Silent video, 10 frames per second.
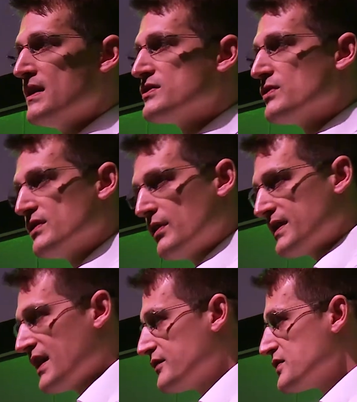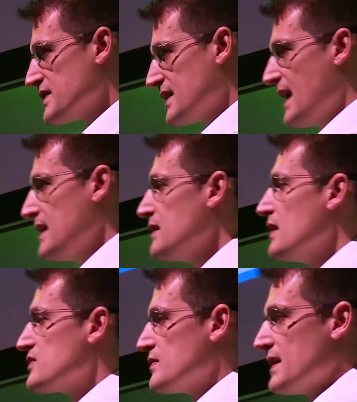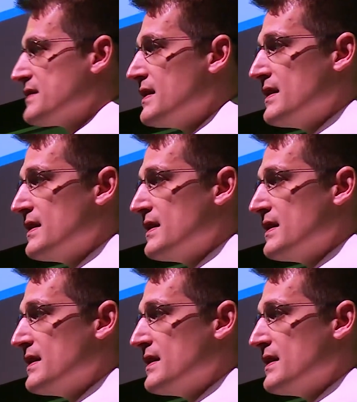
So you don't have to saccade, so that